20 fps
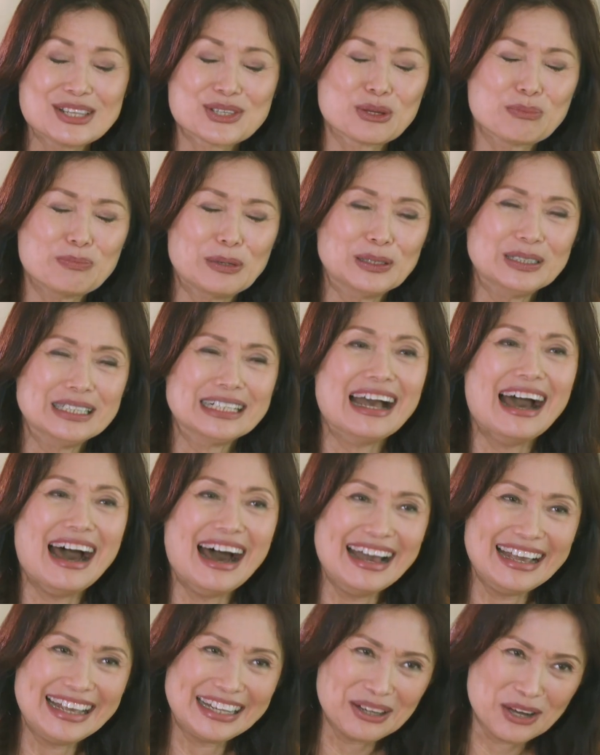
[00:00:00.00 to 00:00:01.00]
So building
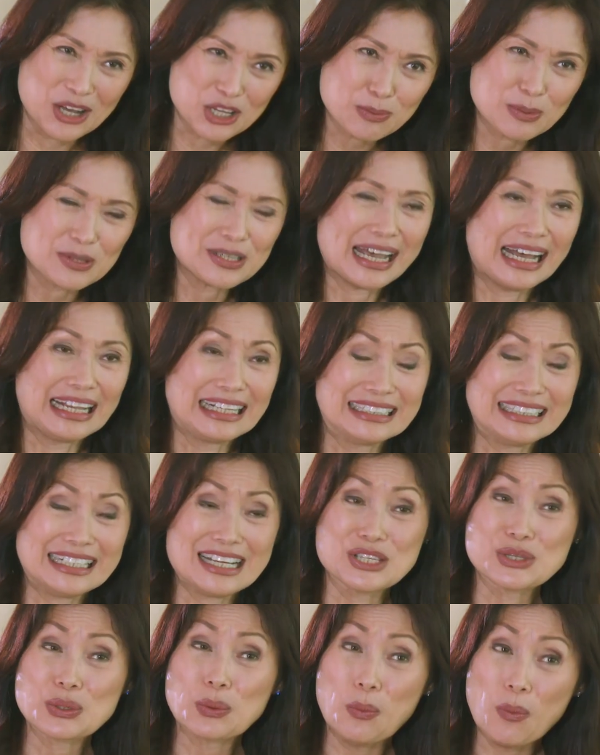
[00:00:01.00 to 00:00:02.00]
high-end hospitality
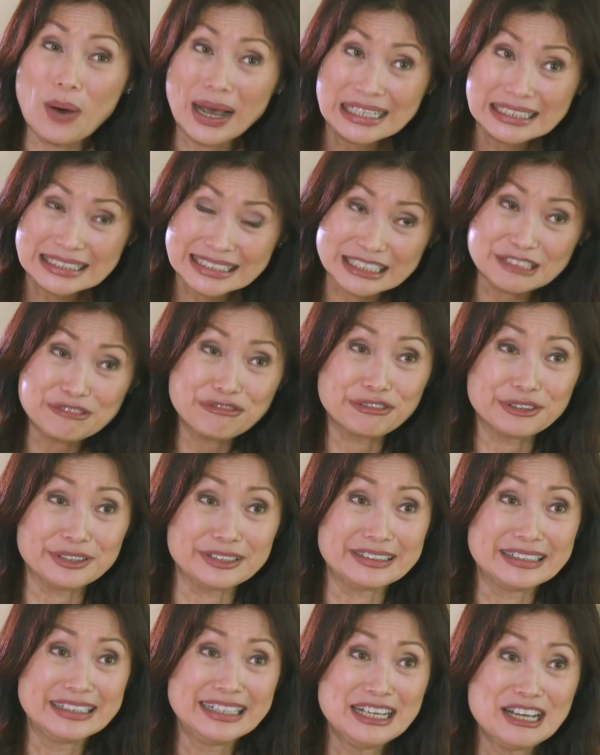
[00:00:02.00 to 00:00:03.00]
is quite
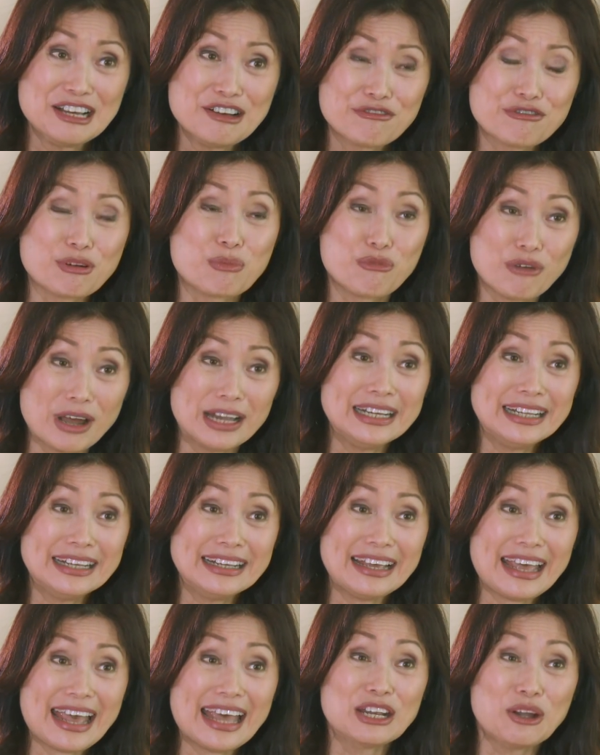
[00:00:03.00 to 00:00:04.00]
different from running
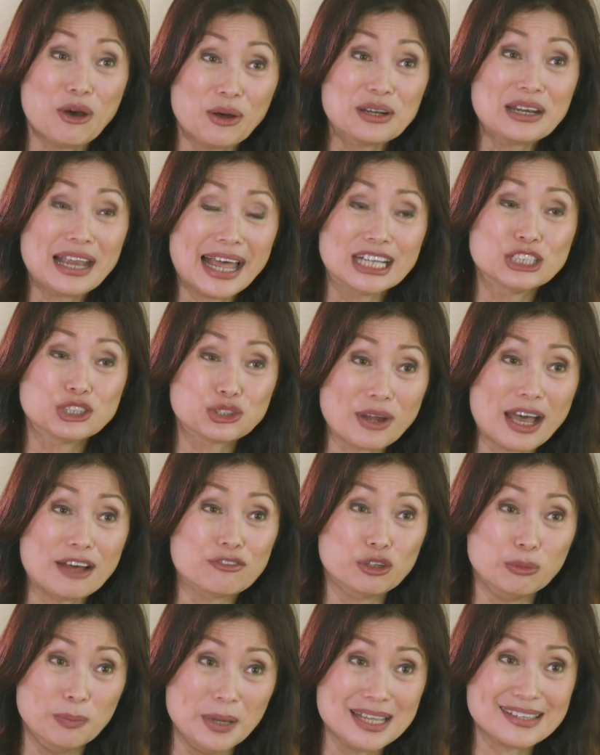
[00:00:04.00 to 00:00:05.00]
an online
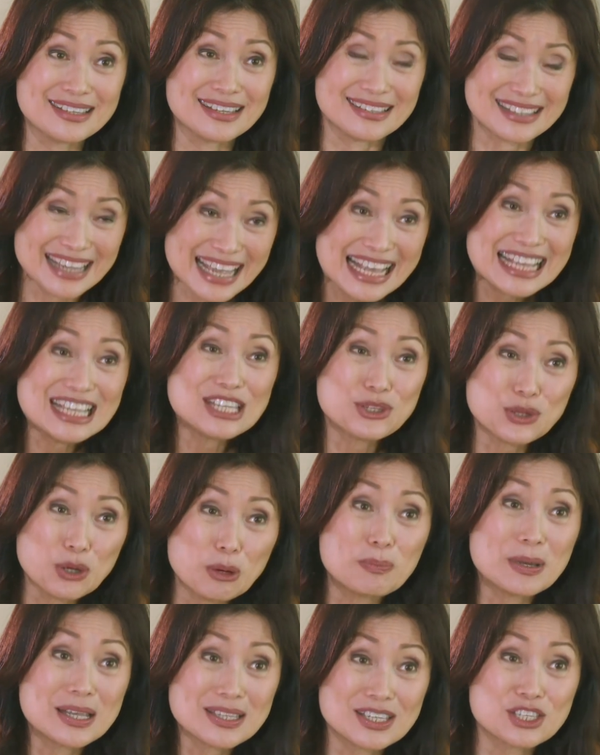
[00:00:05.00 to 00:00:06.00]
travel business. Is your
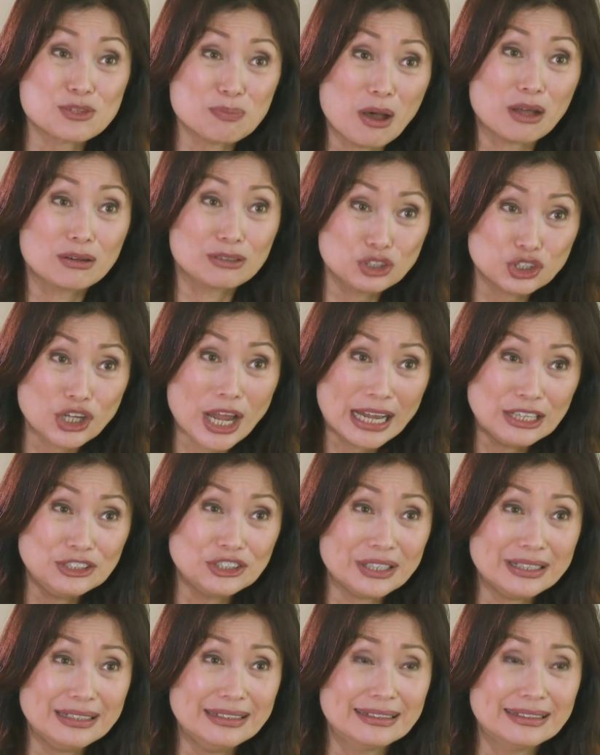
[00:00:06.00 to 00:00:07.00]
business model changing?